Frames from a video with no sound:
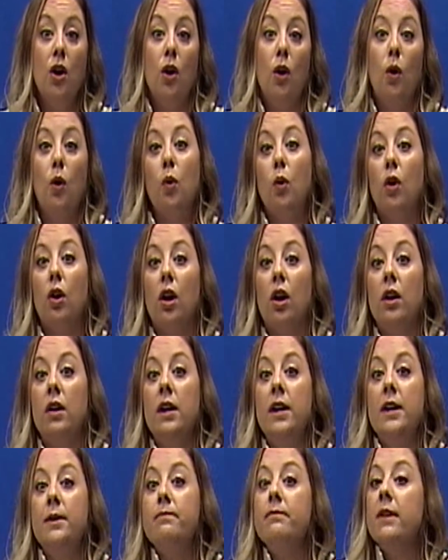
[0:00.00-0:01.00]
Or
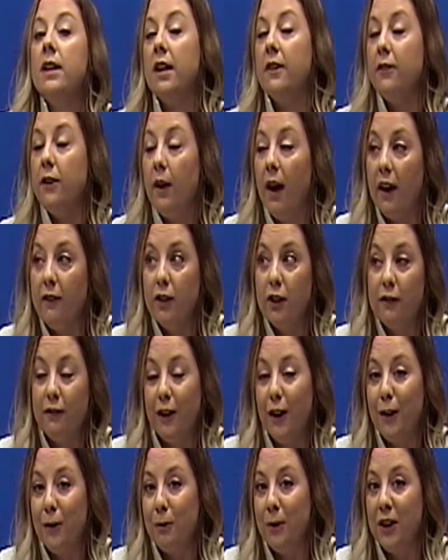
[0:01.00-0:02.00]
if you have your
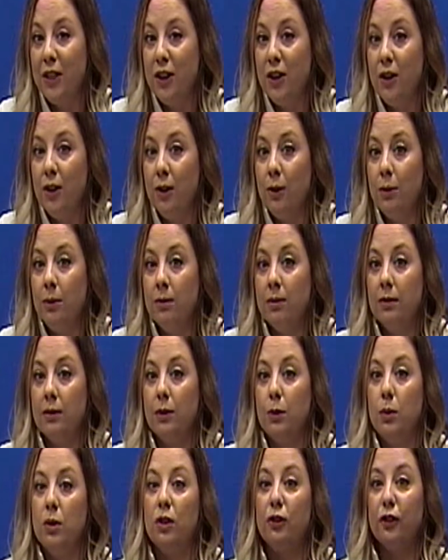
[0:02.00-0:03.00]
phone with you,
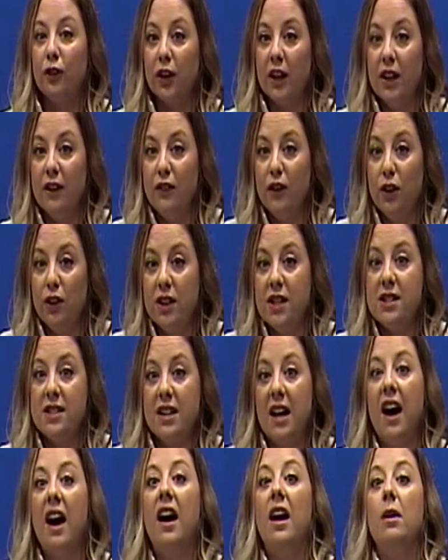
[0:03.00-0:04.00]
we'll forgive you this
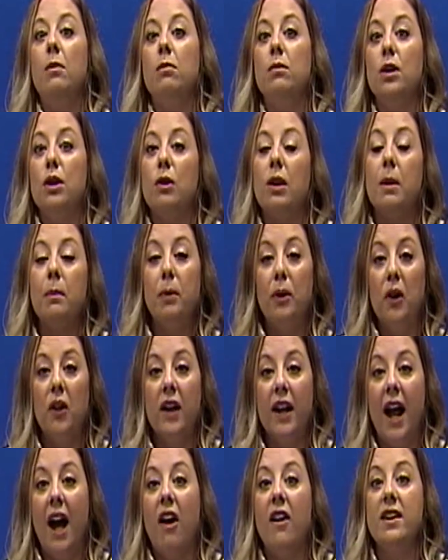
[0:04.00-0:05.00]
time. You can pull
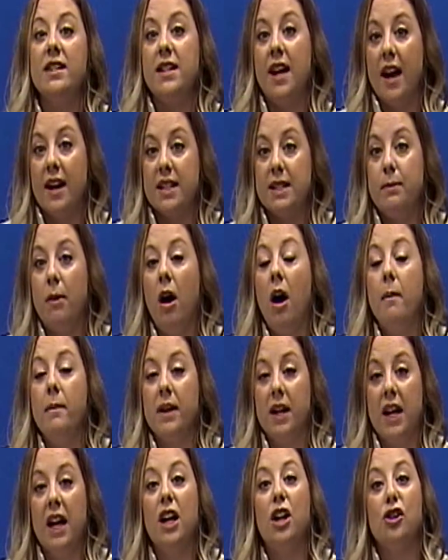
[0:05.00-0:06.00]
it out and text mom and
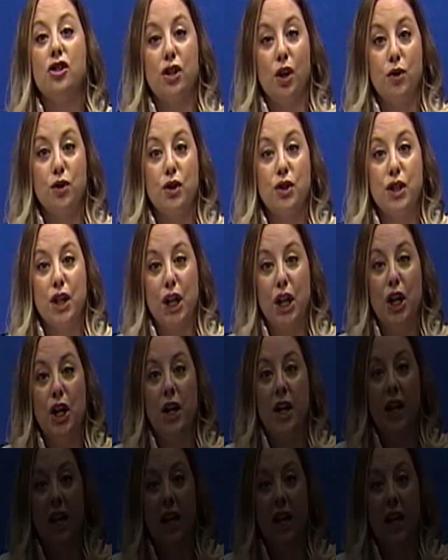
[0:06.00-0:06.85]
get your social security